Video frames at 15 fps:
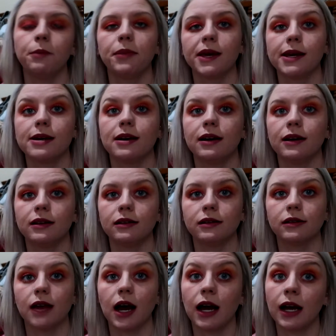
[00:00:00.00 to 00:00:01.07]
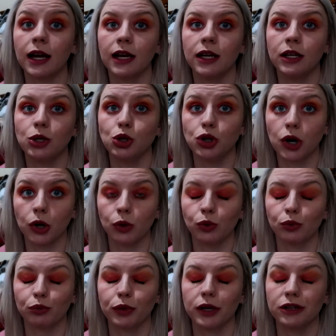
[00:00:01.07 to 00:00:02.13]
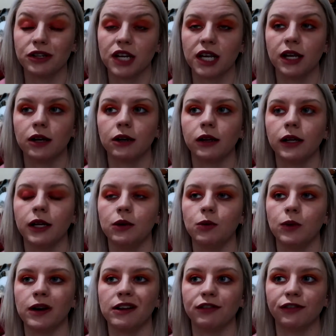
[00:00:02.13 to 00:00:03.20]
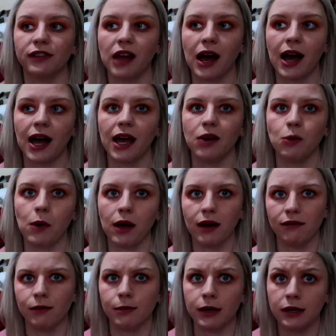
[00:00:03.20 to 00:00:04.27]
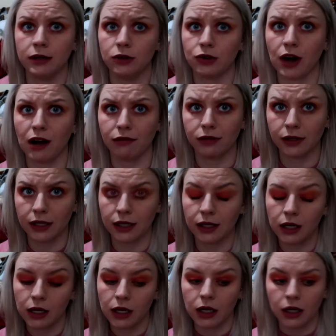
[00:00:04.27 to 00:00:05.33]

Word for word: because I don't particularly want to fly while everybody's traveling